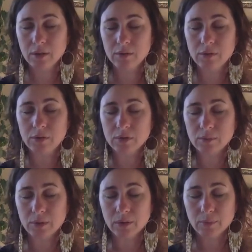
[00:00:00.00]
So just
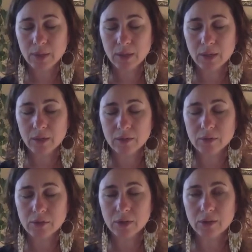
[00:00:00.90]
with me now,
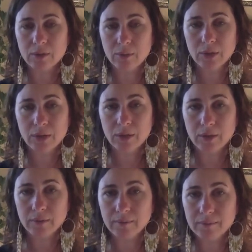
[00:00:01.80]
gently
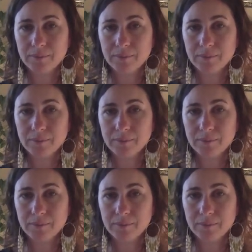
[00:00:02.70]
breathing.